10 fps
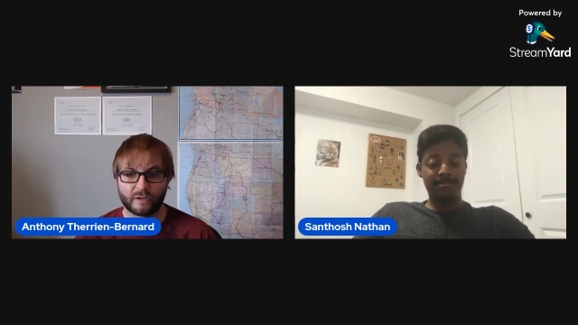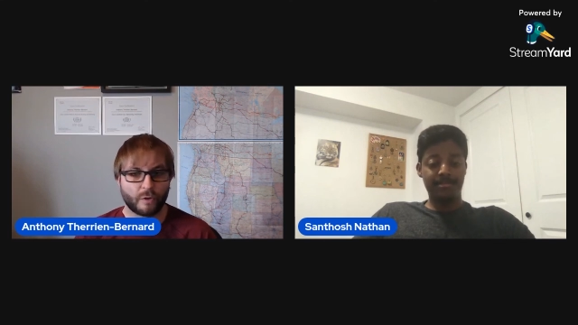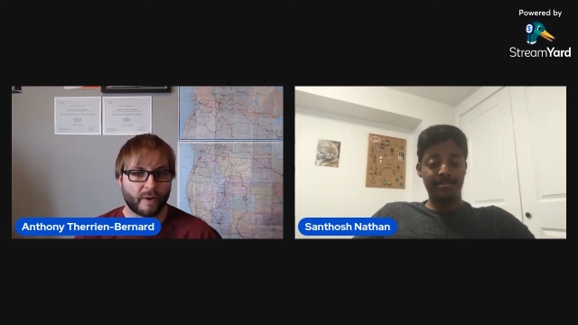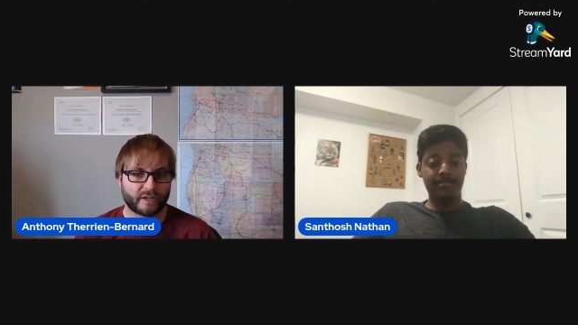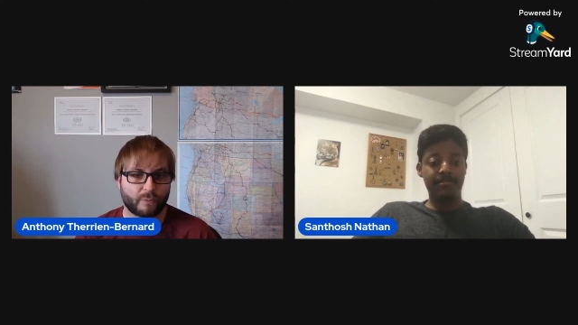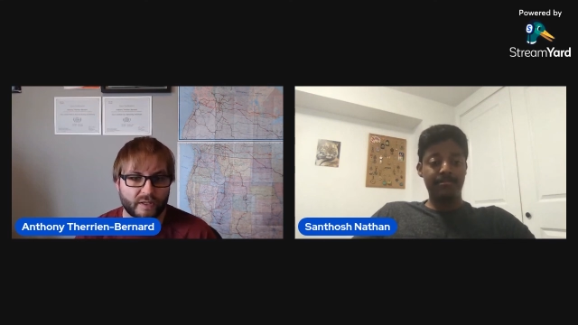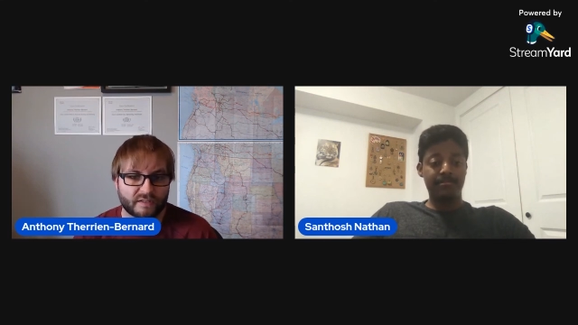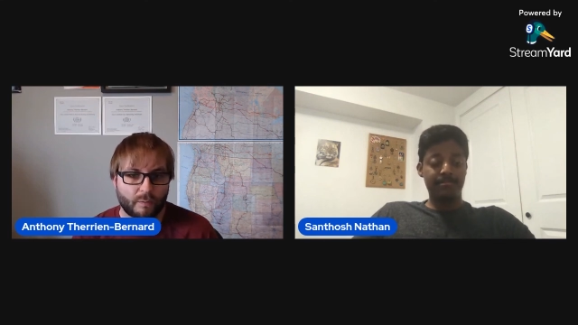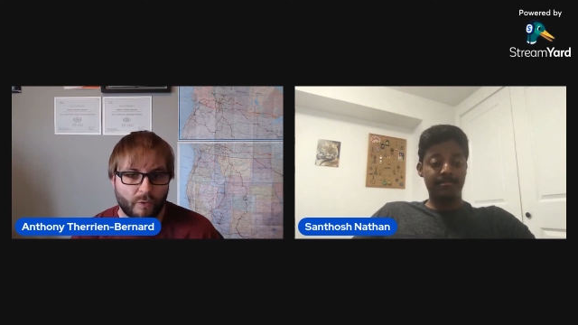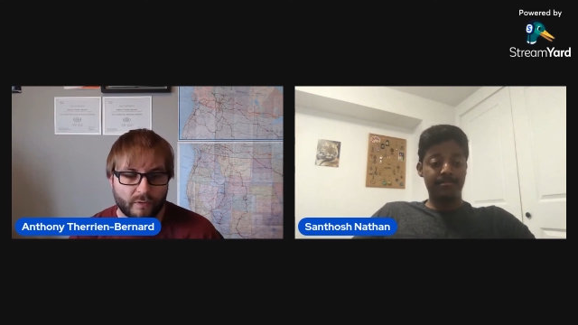Speaker 1: And you might rent
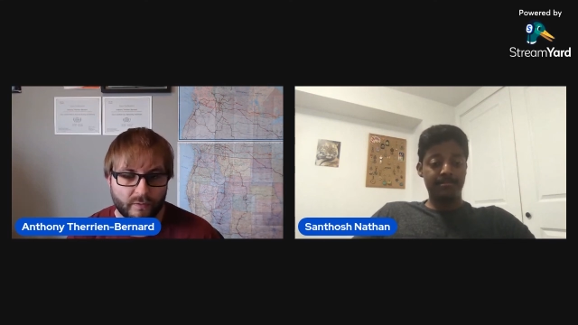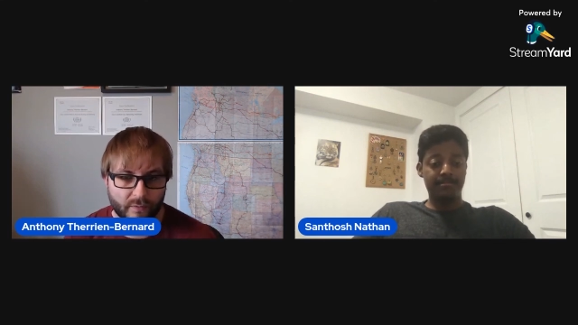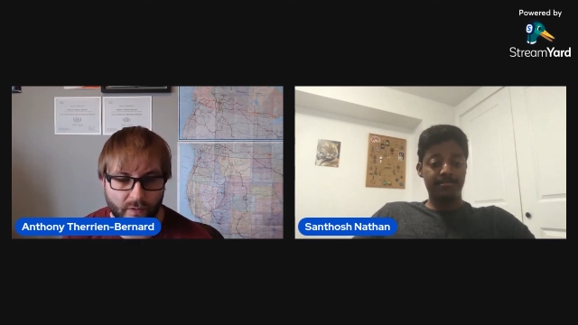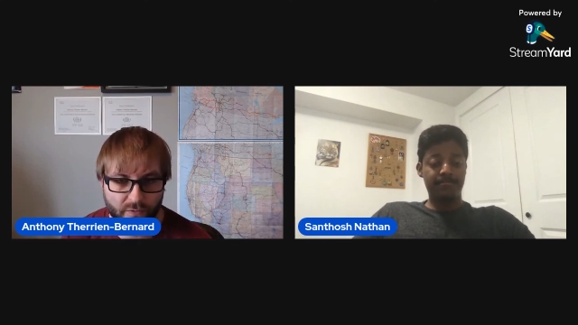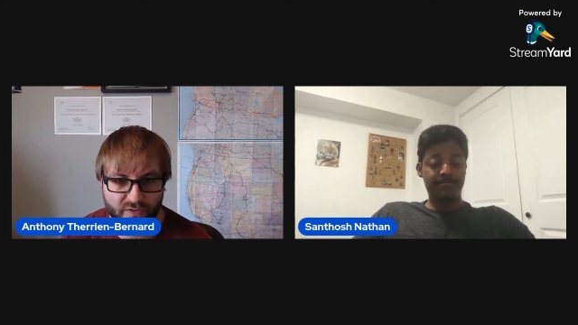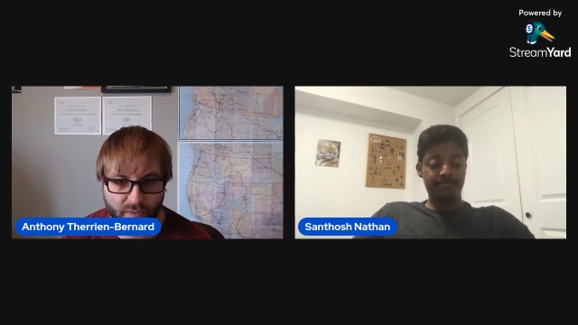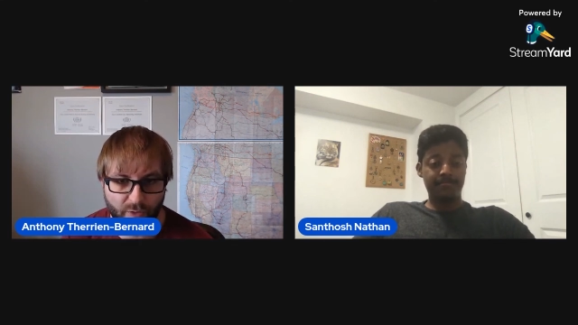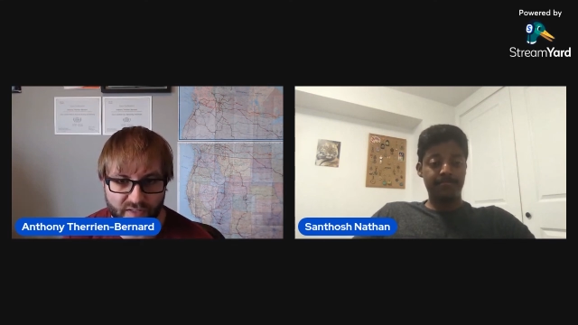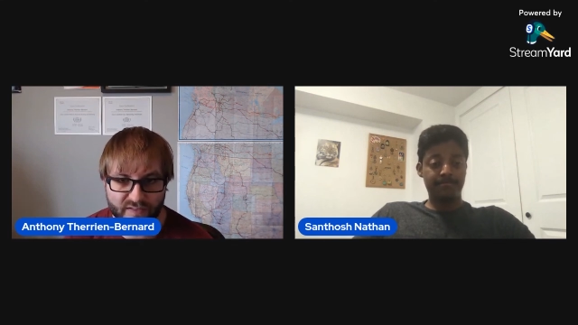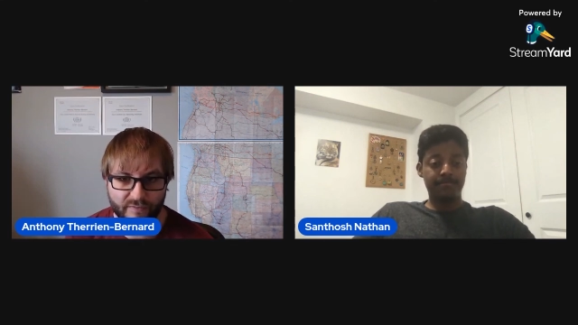someone uh, to
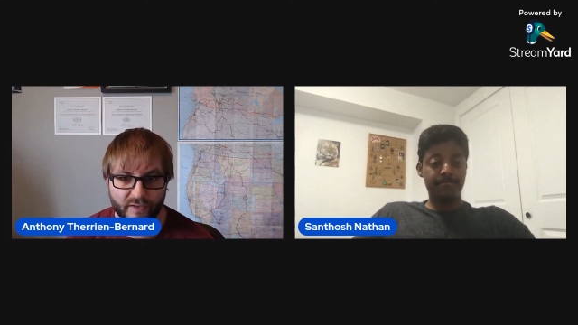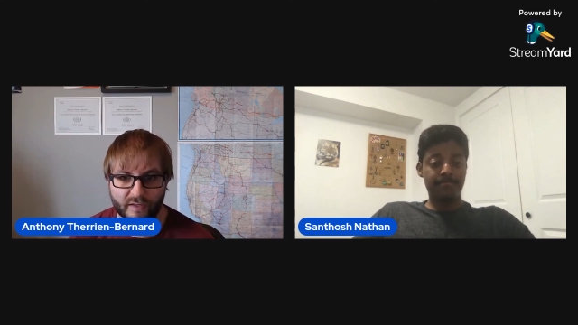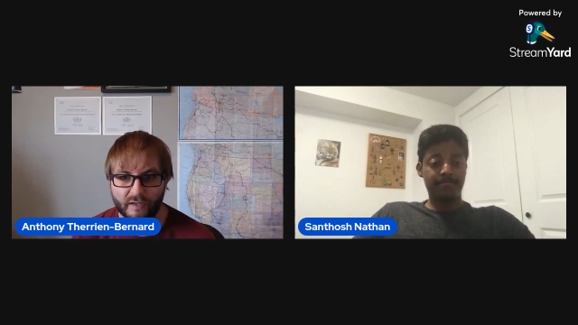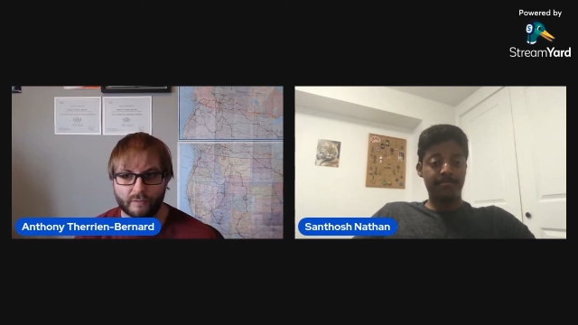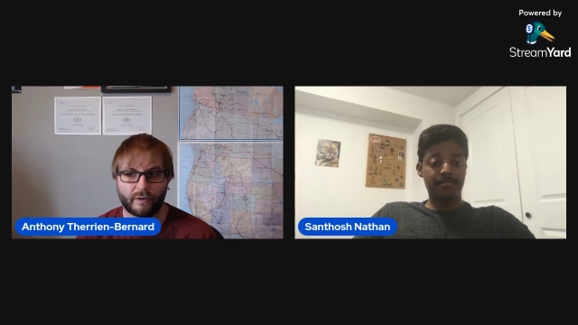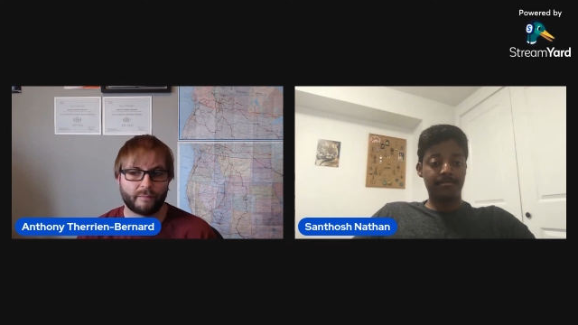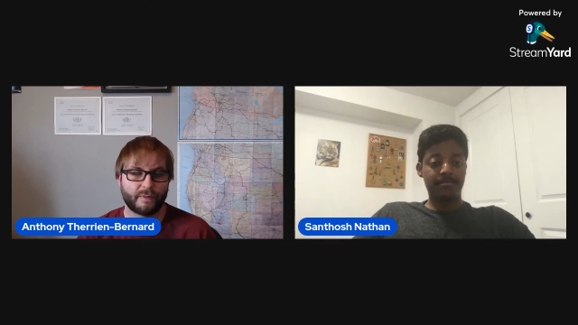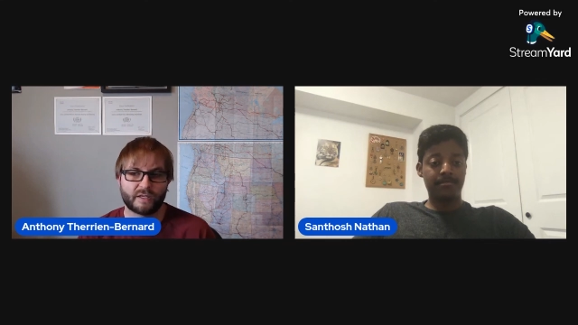someone at seventeen, right?